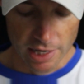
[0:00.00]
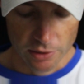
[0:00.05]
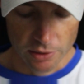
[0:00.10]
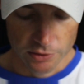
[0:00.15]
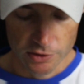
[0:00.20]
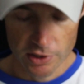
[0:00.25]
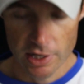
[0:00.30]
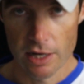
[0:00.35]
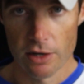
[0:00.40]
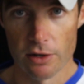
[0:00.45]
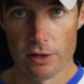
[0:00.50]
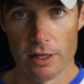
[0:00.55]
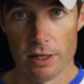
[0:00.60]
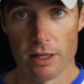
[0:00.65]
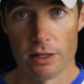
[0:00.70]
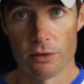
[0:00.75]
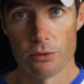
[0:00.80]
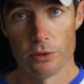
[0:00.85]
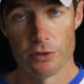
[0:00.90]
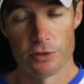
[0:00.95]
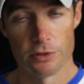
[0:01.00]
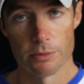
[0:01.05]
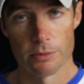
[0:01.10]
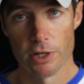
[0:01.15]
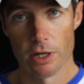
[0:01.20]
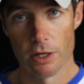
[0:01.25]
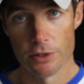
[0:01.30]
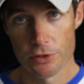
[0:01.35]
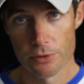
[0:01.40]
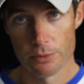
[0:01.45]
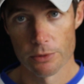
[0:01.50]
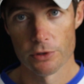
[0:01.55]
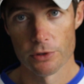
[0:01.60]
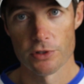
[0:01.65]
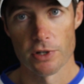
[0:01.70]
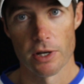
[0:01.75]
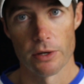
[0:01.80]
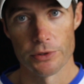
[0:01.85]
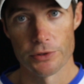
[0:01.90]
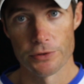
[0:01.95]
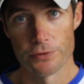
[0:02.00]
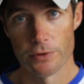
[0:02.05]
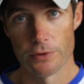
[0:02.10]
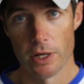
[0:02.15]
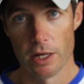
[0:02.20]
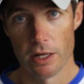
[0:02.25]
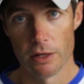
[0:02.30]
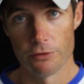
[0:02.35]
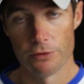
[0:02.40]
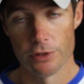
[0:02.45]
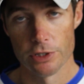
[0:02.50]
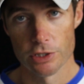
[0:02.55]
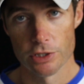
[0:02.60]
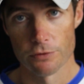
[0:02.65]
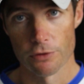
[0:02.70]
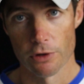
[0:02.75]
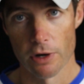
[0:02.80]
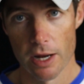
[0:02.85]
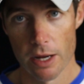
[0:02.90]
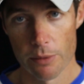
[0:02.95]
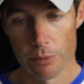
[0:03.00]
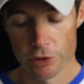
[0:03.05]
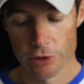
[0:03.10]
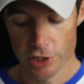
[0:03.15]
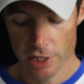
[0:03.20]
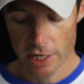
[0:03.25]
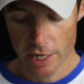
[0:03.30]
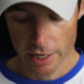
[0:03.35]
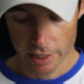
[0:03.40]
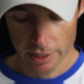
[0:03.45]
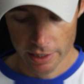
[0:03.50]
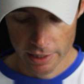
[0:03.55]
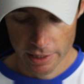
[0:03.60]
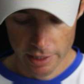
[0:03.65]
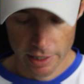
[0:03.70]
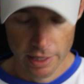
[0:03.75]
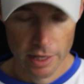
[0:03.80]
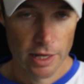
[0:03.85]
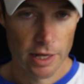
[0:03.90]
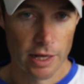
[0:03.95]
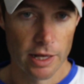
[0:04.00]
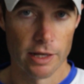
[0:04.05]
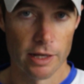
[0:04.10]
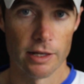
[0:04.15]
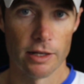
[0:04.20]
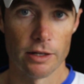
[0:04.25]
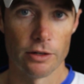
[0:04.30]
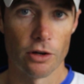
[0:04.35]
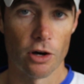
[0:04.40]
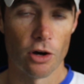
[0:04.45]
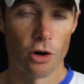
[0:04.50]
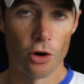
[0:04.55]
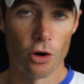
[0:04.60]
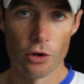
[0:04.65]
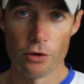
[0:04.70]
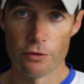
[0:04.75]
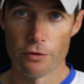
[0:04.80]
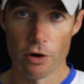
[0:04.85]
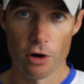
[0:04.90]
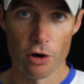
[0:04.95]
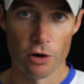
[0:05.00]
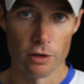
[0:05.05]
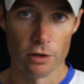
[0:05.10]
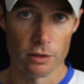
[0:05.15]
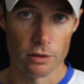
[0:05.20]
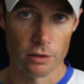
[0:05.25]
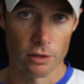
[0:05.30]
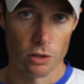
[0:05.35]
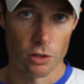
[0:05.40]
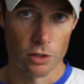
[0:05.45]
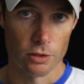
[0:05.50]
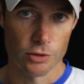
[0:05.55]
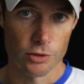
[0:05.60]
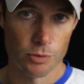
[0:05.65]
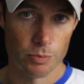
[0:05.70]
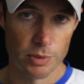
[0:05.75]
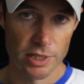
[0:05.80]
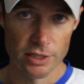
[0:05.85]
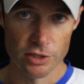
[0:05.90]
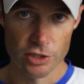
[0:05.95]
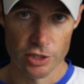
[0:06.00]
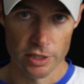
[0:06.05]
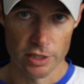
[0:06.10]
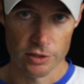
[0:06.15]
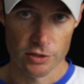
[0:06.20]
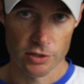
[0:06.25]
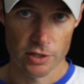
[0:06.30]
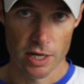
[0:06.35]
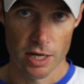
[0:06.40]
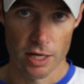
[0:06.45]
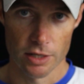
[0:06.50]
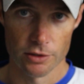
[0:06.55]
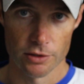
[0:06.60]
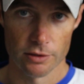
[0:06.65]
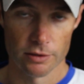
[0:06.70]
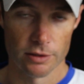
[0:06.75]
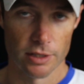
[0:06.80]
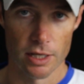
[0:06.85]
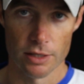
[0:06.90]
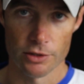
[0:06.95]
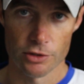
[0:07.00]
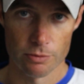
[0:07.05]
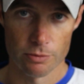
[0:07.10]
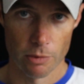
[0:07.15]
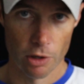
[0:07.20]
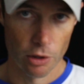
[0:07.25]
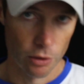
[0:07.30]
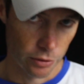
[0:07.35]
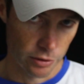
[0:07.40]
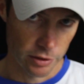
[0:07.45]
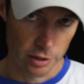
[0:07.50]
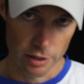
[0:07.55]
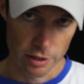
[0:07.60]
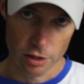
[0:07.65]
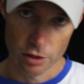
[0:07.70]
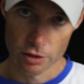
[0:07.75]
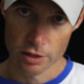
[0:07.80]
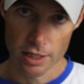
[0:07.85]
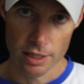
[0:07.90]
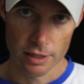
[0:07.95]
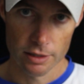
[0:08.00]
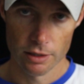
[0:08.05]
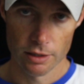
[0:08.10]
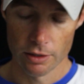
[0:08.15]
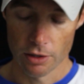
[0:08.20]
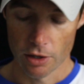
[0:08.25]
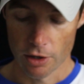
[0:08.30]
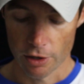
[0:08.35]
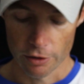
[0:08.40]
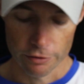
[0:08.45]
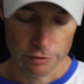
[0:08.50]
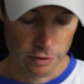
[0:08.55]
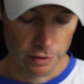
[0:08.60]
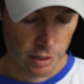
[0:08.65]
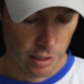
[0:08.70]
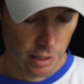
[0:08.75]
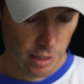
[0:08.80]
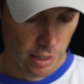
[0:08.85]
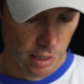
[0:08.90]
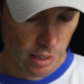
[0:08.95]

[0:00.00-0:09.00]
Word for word: I was out uh, with some customers. I was uh, fishing for amberjack and all of our, our speed jigs got, got smoked. They all got cut off.